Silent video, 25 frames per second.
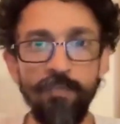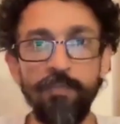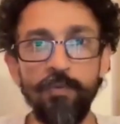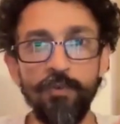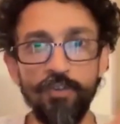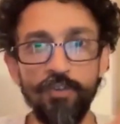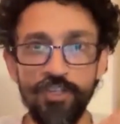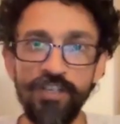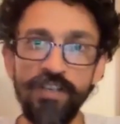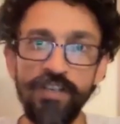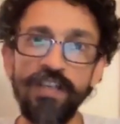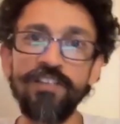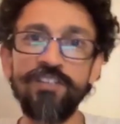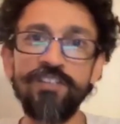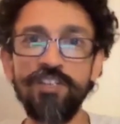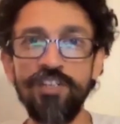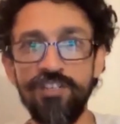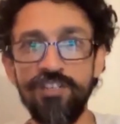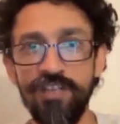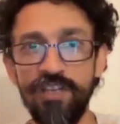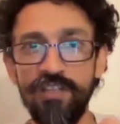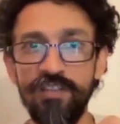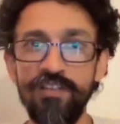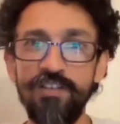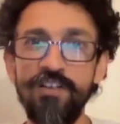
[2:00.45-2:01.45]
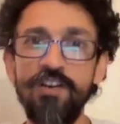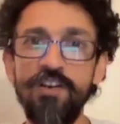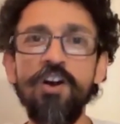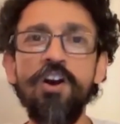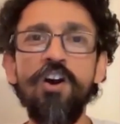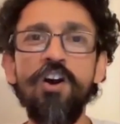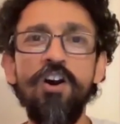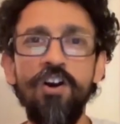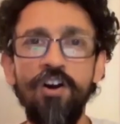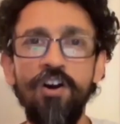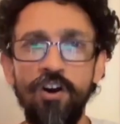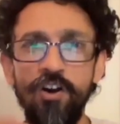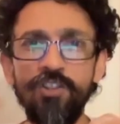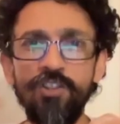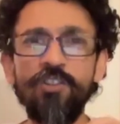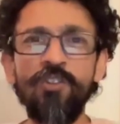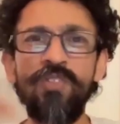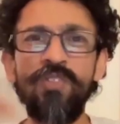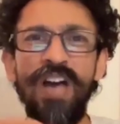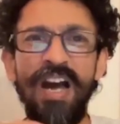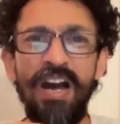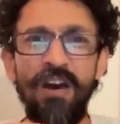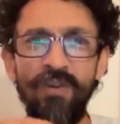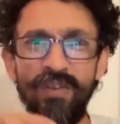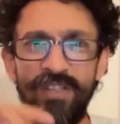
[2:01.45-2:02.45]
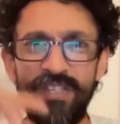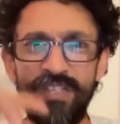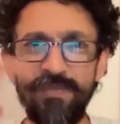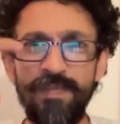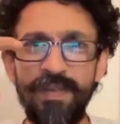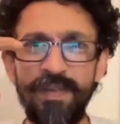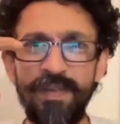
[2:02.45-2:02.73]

pushing against each other. Although now it's